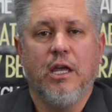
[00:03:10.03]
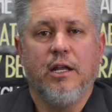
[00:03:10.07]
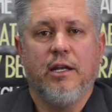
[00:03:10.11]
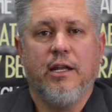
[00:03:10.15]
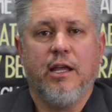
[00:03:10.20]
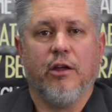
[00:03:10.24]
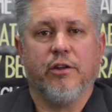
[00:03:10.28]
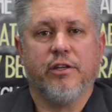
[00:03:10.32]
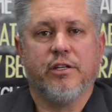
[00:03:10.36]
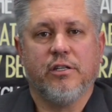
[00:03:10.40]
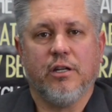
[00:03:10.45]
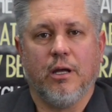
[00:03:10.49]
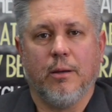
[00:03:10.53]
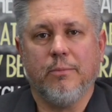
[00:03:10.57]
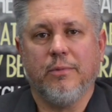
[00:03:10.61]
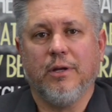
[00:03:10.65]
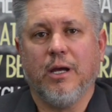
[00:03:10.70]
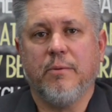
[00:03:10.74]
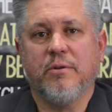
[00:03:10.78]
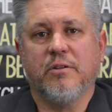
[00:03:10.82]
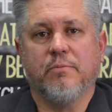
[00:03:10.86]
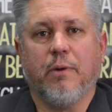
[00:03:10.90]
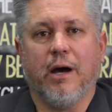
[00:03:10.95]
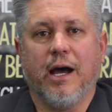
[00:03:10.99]
Now,
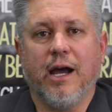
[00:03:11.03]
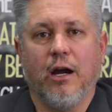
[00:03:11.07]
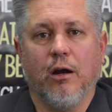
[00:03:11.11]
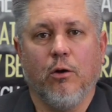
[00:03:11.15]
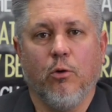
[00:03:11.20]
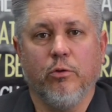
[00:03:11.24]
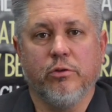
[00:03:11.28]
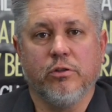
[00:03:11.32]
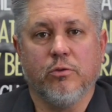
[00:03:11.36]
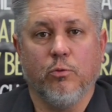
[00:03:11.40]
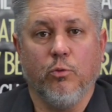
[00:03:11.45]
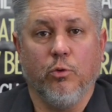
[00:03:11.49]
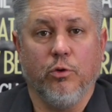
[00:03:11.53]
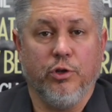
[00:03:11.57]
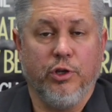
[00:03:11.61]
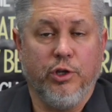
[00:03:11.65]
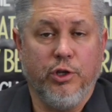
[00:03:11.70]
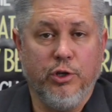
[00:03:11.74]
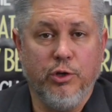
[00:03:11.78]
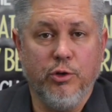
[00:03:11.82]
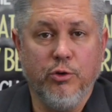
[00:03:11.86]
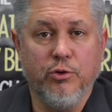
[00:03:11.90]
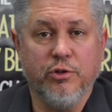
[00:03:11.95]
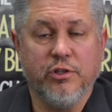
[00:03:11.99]
sometimes buyers will
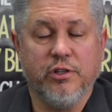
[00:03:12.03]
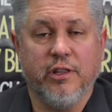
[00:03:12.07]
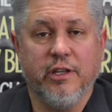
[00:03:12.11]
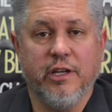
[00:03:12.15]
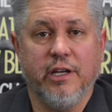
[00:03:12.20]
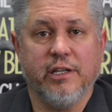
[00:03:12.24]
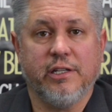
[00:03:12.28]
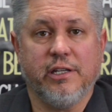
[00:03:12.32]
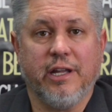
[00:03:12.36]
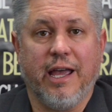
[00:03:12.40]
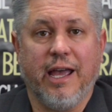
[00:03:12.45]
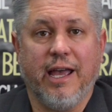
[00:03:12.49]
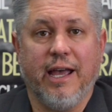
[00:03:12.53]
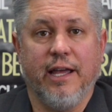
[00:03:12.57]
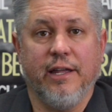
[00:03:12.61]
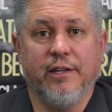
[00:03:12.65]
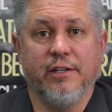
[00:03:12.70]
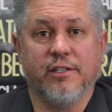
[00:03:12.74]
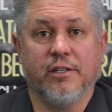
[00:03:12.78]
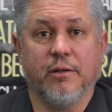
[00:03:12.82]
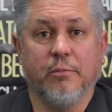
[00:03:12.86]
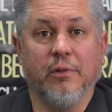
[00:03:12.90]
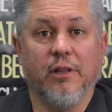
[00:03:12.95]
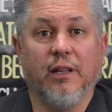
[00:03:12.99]
use this
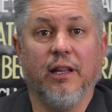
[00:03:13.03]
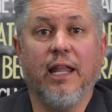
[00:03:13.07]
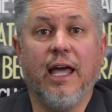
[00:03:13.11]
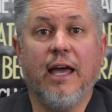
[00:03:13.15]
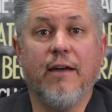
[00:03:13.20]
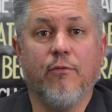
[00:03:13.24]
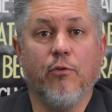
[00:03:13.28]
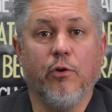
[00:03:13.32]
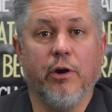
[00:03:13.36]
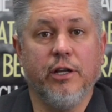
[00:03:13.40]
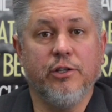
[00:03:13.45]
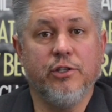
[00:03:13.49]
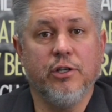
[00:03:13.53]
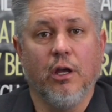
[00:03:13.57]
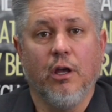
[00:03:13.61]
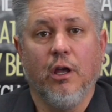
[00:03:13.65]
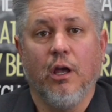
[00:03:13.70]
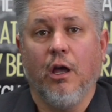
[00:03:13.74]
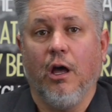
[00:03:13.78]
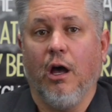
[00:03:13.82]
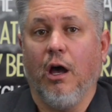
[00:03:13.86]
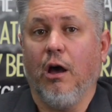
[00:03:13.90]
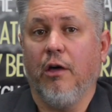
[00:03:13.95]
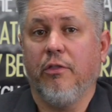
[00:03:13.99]
as some leverage.
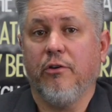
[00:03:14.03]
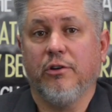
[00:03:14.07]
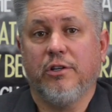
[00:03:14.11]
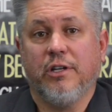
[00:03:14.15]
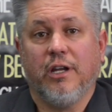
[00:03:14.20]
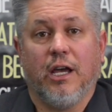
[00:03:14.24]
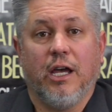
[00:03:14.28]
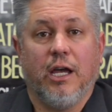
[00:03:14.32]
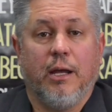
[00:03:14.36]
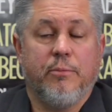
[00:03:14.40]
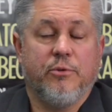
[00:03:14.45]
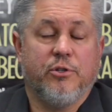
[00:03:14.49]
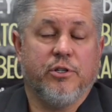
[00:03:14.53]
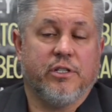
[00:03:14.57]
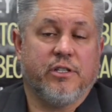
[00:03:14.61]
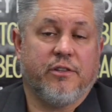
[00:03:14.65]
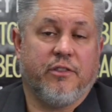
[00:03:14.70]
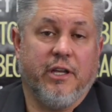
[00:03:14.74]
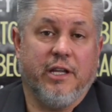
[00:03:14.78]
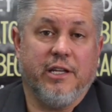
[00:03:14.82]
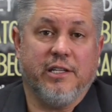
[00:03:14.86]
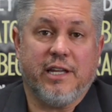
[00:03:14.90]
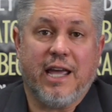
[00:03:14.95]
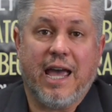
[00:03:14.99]
Other times, just
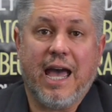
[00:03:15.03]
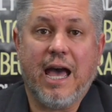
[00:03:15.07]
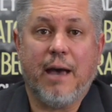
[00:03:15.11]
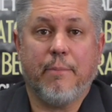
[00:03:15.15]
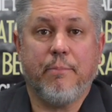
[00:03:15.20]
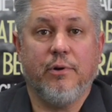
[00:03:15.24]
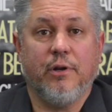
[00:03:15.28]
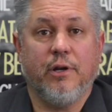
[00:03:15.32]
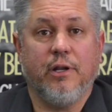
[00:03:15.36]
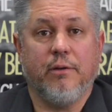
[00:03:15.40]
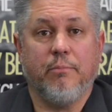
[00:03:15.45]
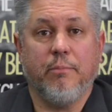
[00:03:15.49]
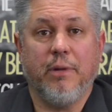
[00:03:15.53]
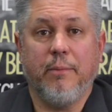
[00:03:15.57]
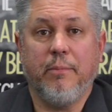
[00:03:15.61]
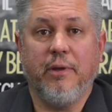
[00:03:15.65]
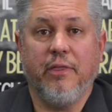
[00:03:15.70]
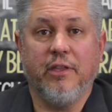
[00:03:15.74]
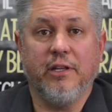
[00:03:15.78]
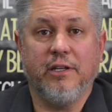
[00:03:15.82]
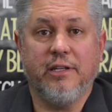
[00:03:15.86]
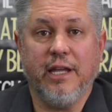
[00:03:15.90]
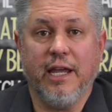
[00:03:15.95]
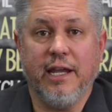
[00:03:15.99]
things happen and maybe
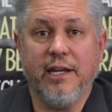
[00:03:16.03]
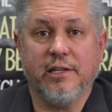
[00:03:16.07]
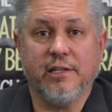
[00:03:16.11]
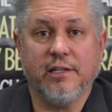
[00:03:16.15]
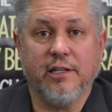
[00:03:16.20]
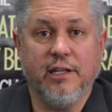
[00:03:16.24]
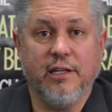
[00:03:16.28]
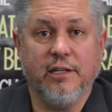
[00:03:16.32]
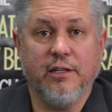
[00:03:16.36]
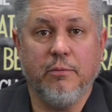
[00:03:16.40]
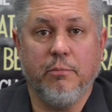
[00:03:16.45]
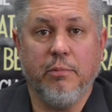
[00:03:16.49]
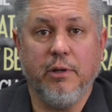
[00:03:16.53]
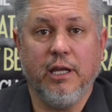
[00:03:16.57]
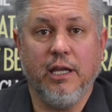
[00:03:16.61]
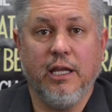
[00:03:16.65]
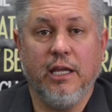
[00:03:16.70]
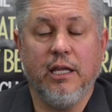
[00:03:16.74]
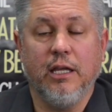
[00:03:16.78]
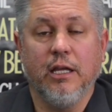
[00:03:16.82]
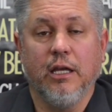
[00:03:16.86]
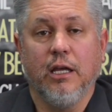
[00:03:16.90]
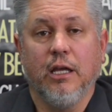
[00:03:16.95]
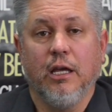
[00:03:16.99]
the dates need to
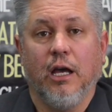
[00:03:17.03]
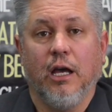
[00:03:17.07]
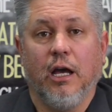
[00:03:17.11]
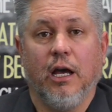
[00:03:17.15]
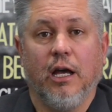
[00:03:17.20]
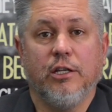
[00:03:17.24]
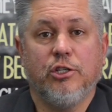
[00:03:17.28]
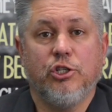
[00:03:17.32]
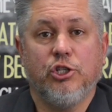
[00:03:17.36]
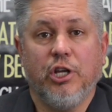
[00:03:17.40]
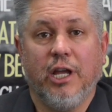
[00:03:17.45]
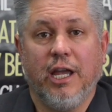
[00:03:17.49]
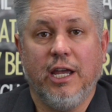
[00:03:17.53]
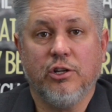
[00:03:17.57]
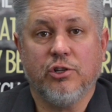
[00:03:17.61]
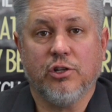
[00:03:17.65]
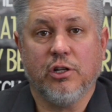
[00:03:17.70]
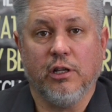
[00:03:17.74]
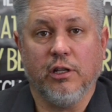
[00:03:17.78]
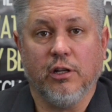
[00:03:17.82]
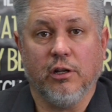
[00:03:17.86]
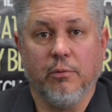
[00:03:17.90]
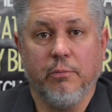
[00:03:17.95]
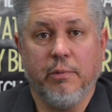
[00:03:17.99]
be changed
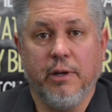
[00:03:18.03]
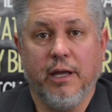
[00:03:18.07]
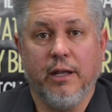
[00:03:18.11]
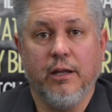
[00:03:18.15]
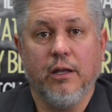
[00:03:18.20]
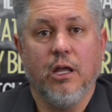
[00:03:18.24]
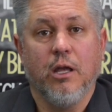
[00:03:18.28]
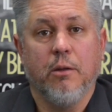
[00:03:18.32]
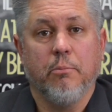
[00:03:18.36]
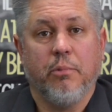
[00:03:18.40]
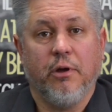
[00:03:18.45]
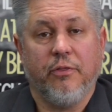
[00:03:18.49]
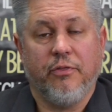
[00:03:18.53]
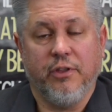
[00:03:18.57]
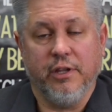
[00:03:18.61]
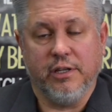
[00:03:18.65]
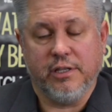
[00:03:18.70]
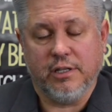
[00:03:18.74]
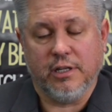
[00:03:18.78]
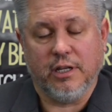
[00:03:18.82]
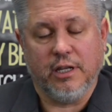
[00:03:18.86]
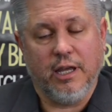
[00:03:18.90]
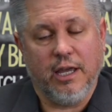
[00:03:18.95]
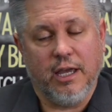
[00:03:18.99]
a little bit. But
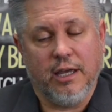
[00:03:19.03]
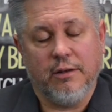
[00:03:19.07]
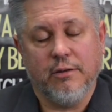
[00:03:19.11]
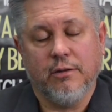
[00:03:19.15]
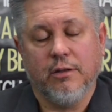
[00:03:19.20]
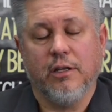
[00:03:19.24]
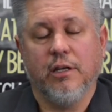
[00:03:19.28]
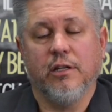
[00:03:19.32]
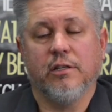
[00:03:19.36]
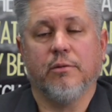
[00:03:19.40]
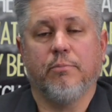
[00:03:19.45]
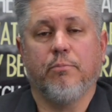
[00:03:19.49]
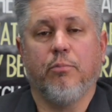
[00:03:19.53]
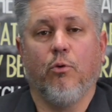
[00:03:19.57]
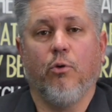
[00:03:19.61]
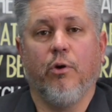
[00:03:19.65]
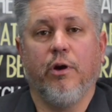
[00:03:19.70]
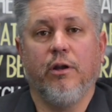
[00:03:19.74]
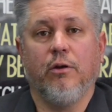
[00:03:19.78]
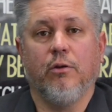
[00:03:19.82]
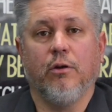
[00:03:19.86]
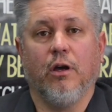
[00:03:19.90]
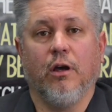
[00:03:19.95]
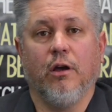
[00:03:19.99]
this, again, is a
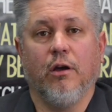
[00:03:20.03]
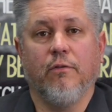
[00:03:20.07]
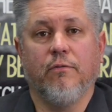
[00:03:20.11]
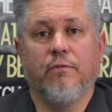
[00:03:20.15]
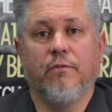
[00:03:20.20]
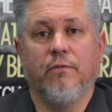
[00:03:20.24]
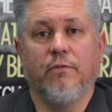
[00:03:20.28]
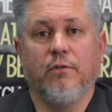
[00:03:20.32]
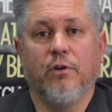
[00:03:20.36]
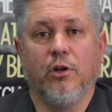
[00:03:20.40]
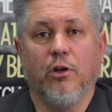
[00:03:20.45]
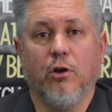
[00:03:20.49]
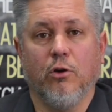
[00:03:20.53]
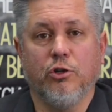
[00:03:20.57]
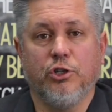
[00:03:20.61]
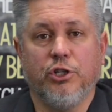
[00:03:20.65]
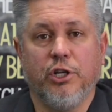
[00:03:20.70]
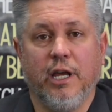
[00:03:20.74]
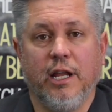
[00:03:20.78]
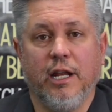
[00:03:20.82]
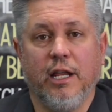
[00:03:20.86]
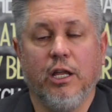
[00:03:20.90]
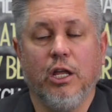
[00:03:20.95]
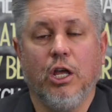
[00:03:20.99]
point of
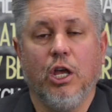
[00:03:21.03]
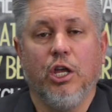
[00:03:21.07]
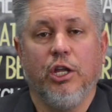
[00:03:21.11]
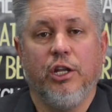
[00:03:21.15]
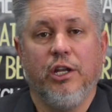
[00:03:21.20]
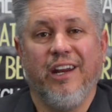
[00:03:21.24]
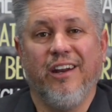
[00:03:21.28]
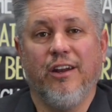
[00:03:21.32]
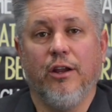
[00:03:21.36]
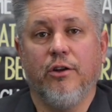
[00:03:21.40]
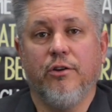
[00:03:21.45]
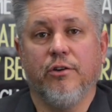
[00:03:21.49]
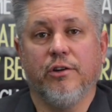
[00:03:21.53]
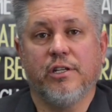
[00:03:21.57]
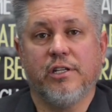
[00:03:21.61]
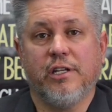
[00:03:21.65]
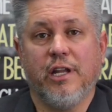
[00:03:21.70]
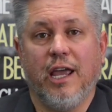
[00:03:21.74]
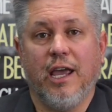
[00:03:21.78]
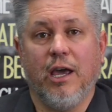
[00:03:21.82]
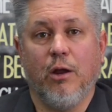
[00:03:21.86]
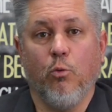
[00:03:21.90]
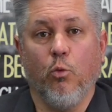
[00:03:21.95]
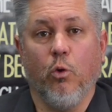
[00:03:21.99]
negotiating. You need to
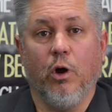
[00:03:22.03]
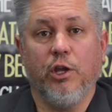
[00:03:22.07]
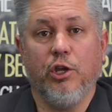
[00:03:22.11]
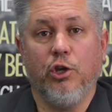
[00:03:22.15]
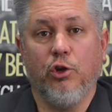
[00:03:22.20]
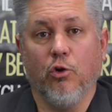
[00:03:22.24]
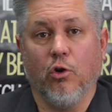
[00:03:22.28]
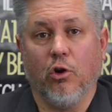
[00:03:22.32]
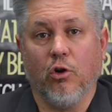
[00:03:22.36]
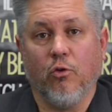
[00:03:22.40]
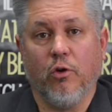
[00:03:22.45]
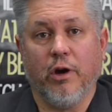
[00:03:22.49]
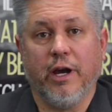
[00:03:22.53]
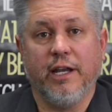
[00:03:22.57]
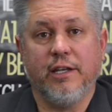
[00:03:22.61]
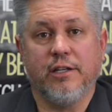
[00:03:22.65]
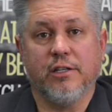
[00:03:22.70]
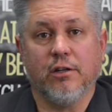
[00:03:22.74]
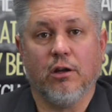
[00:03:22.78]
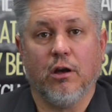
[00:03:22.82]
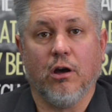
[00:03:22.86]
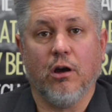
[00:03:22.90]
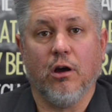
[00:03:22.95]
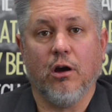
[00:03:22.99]
understand what your
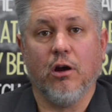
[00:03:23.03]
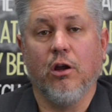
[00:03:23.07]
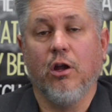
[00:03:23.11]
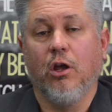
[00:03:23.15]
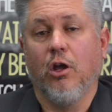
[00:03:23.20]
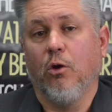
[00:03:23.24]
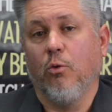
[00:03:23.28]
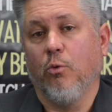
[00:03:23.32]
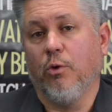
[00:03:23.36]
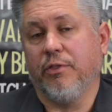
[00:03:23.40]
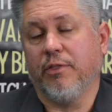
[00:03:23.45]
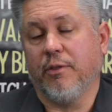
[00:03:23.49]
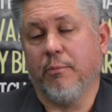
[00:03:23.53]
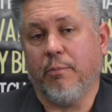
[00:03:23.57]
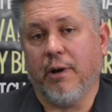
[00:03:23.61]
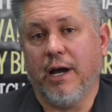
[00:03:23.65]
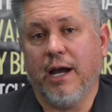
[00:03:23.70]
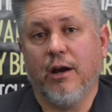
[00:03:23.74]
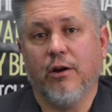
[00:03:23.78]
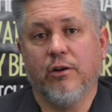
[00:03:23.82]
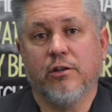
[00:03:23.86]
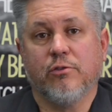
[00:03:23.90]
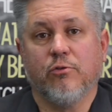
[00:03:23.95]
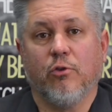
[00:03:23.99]
rights are, what the
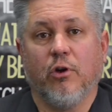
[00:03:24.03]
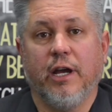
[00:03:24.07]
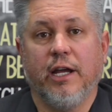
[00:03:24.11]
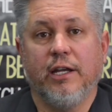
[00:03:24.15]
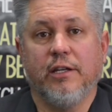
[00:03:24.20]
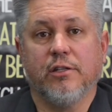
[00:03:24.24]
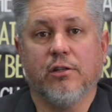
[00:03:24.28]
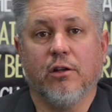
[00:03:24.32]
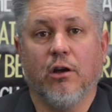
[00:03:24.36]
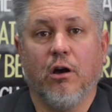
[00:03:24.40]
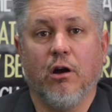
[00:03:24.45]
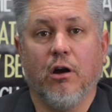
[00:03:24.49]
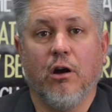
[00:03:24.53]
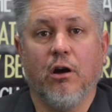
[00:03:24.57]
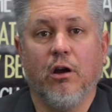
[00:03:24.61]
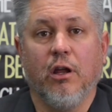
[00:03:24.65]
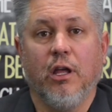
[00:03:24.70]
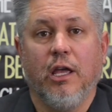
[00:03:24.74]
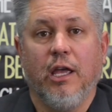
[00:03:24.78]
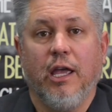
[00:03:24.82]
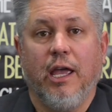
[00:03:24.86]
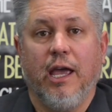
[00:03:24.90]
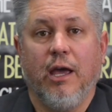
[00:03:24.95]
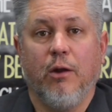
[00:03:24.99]
buyer's rights are,
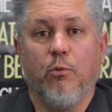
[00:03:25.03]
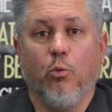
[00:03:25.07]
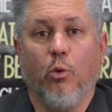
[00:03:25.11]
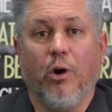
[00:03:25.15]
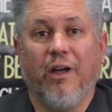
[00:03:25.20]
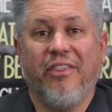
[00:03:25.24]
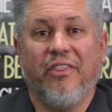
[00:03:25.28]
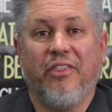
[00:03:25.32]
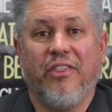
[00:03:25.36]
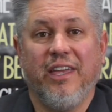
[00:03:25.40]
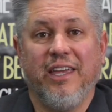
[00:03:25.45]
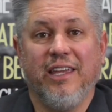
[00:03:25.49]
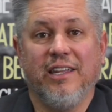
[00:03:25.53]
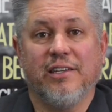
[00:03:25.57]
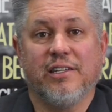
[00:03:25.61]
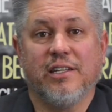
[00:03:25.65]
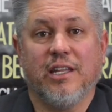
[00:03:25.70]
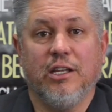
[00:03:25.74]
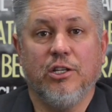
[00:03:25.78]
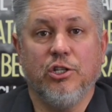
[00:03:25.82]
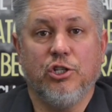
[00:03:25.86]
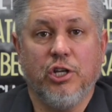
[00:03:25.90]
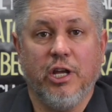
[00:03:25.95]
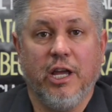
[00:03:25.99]
and what things
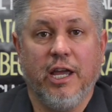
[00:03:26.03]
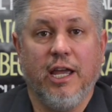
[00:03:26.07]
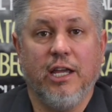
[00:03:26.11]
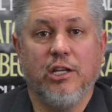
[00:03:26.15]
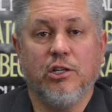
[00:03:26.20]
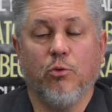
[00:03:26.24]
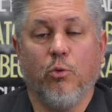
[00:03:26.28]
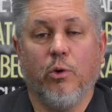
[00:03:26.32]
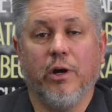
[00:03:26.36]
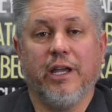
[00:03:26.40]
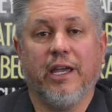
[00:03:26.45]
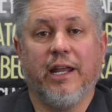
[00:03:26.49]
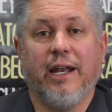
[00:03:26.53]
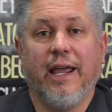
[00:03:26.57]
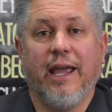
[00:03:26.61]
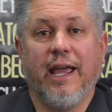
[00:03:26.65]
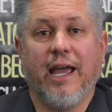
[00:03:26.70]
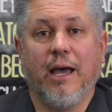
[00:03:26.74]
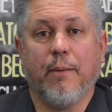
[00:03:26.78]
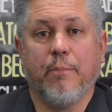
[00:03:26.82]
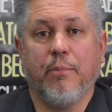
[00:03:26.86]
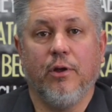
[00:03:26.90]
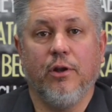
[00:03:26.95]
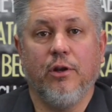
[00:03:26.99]
can change and what can
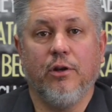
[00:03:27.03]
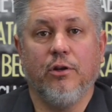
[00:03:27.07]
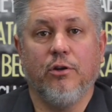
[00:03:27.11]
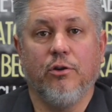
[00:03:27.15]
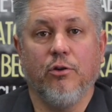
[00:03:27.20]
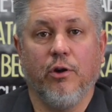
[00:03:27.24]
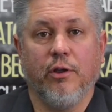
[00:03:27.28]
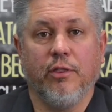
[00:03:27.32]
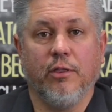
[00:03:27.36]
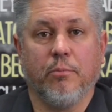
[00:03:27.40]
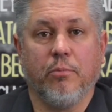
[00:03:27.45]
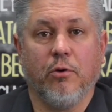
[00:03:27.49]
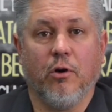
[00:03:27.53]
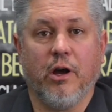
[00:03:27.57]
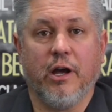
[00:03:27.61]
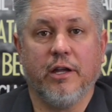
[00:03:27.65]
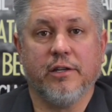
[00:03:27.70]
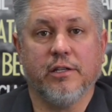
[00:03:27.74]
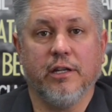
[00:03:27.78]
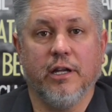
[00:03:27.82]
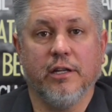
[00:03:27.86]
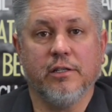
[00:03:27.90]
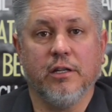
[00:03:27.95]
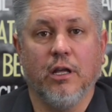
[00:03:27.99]
happen during the
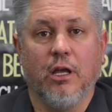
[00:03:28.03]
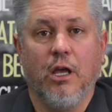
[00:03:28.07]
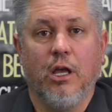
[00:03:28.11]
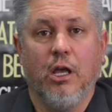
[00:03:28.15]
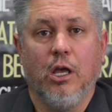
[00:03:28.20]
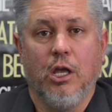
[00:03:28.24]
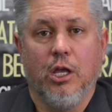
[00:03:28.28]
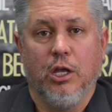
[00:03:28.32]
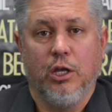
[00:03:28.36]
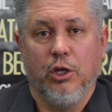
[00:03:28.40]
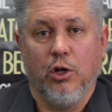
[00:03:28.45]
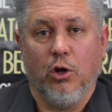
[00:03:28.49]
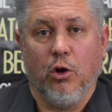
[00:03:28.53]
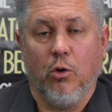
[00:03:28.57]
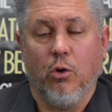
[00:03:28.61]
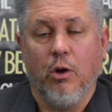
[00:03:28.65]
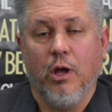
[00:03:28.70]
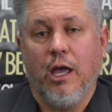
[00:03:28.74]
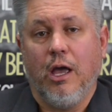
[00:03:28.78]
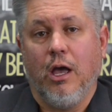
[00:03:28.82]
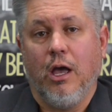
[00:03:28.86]
process. You know,